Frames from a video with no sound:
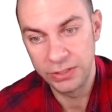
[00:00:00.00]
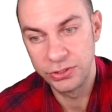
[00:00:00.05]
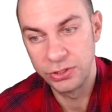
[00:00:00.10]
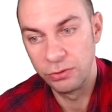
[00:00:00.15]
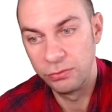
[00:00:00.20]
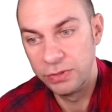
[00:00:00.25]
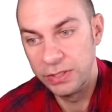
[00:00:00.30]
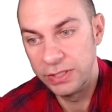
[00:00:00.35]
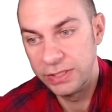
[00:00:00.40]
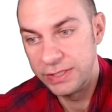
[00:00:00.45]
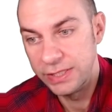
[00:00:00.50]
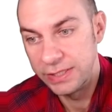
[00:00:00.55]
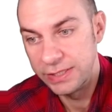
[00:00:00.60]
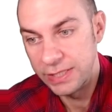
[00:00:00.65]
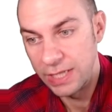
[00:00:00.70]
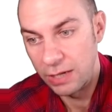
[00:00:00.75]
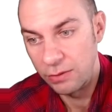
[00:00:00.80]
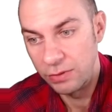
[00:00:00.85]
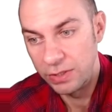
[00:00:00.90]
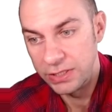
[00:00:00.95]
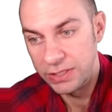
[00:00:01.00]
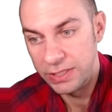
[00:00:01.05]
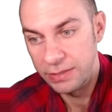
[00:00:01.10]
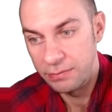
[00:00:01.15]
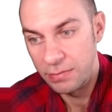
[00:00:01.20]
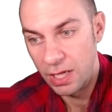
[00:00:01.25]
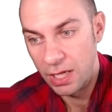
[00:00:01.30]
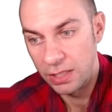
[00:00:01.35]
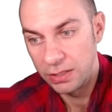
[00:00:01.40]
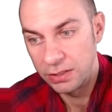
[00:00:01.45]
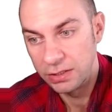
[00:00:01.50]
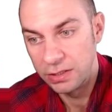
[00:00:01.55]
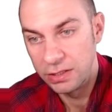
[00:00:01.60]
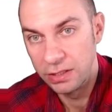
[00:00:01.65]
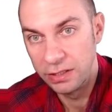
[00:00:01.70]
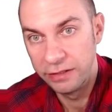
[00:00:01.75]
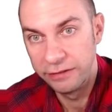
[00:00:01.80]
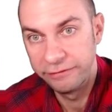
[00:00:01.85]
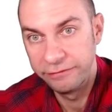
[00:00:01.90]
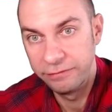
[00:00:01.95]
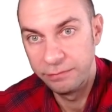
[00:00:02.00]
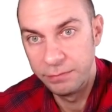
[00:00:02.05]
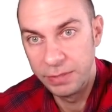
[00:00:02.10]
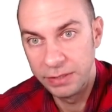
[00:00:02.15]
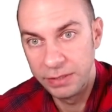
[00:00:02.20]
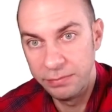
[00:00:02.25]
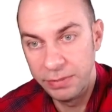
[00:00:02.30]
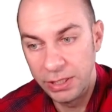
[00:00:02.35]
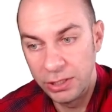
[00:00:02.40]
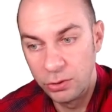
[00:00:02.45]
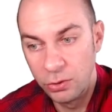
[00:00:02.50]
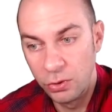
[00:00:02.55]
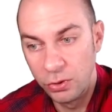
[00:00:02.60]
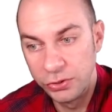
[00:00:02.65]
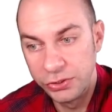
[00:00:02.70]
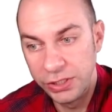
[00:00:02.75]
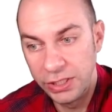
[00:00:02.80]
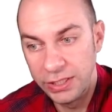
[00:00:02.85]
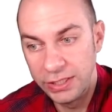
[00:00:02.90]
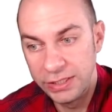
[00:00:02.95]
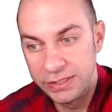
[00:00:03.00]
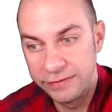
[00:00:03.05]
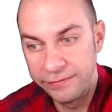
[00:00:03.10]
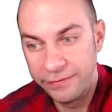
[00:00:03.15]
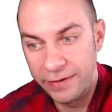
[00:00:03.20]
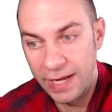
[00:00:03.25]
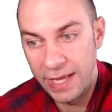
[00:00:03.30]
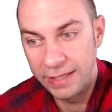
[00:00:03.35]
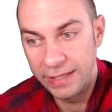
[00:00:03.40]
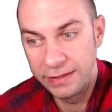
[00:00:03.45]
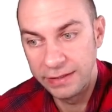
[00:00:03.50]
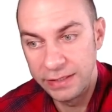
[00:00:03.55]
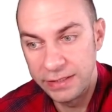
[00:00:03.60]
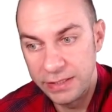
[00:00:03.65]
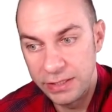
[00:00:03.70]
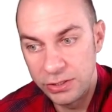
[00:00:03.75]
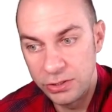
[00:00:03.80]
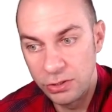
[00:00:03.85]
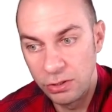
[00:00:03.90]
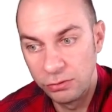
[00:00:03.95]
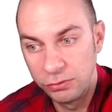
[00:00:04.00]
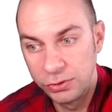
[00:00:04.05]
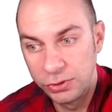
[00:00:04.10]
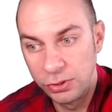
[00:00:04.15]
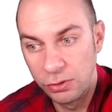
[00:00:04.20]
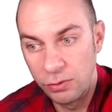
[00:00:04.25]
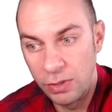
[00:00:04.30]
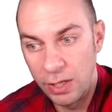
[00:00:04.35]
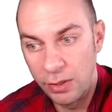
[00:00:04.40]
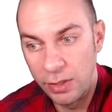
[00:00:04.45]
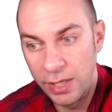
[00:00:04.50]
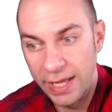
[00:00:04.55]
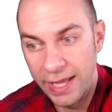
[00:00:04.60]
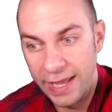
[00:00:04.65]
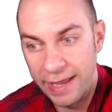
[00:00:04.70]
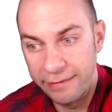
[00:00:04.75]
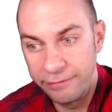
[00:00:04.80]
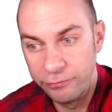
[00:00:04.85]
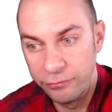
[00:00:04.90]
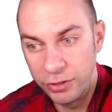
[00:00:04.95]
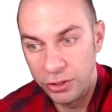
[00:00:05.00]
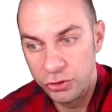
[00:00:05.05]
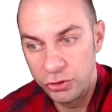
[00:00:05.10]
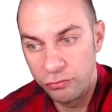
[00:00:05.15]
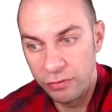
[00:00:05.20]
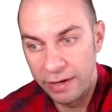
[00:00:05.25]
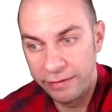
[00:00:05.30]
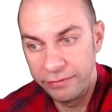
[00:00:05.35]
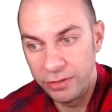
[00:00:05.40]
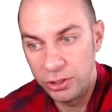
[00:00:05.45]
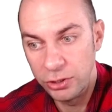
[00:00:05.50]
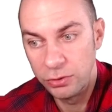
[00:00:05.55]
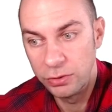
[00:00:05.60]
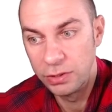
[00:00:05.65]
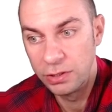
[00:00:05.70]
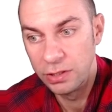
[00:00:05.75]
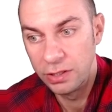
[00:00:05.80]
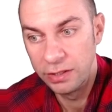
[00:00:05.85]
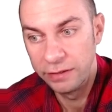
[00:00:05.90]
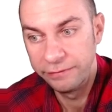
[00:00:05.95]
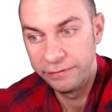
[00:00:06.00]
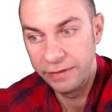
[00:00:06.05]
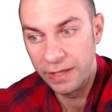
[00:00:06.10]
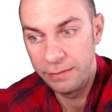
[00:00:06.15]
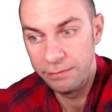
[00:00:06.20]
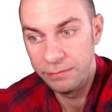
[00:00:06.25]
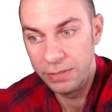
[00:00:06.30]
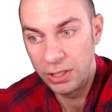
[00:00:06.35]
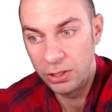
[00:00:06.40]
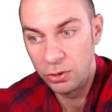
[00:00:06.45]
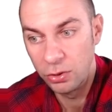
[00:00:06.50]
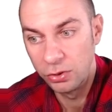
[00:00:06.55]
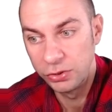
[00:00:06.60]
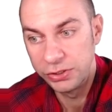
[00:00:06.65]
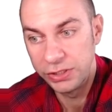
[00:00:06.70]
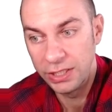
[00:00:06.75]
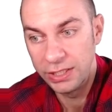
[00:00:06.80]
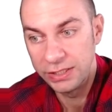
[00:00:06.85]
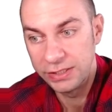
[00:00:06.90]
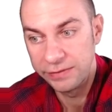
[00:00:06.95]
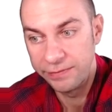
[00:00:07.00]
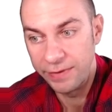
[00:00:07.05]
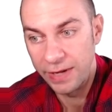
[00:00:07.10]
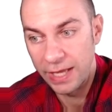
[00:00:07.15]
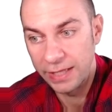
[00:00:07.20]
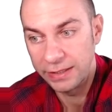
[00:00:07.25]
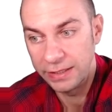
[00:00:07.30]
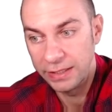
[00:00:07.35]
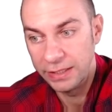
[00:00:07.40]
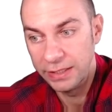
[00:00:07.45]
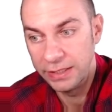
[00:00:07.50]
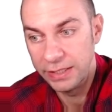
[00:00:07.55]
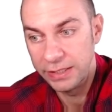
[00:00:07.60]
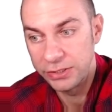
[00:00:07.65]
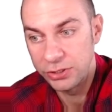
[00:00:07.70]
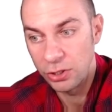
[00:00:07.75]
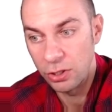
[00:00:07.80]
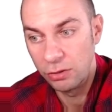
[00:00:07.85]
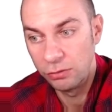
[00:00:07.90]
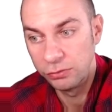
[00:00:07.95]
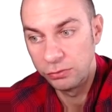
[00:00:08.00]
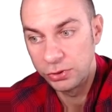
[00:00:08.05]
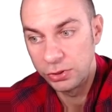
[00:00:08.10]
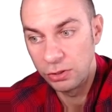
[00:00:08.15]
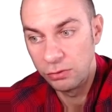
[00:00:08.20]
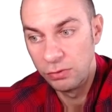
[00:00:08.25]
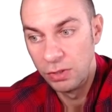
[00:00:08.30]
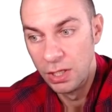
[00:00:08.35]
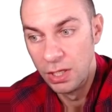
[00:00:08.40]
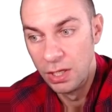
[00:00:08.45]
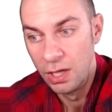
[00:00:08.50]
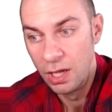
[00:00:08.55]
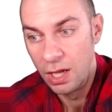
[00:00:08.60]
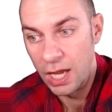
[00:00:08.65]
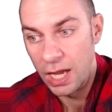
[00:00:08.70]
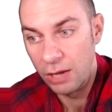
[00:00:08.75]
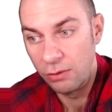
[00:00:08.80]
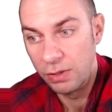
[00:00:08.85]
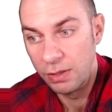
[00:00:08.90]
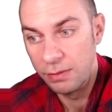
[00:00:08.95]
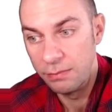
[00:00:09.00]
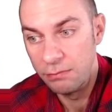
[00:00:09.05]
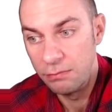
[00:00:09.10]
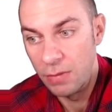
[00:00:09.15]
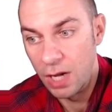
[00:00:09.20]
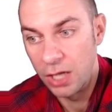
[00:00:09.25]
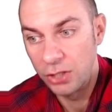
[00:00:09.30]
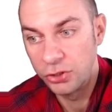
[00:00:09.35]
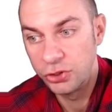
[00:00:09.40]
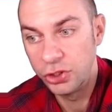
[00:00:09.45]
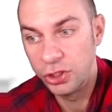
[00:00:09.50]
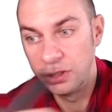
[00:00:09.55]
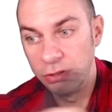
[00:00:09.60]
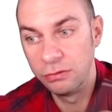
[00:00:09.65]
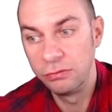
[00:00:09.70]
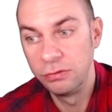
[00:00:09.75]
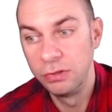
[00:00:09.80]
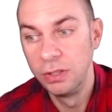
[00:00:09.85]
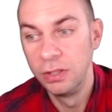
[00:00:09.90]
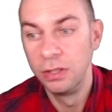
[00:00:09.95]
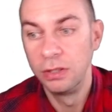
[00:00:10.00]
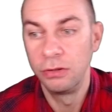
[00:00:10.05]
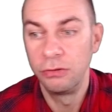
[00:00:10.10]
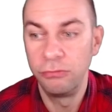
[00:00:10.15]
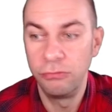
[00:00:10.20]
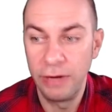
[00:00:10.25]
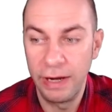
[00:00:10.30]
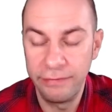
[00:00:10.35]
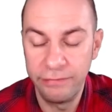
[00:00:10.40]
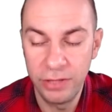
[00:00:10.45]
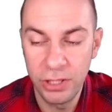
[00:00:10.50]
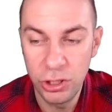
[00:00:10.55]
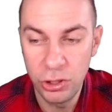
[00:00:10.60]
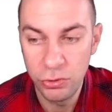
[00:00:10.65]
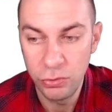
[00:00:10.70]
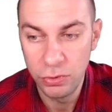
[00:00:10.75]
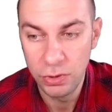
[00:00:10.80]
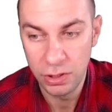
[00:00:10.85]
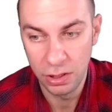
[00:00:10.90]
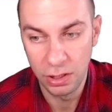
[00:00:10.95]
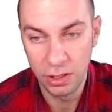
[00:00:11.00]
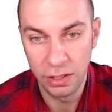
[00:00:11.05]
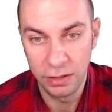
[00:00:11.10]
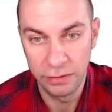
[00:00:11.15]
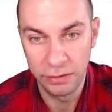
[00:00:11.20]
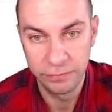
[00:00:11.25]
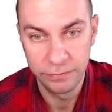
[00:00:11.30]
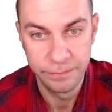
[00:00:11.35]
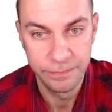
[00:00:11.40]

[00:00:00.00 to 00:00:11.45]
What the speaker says: So this is our demand curve, but because it is flat, this is also our average revenue curve. And because it is flat, it is also our marginal revenue curve.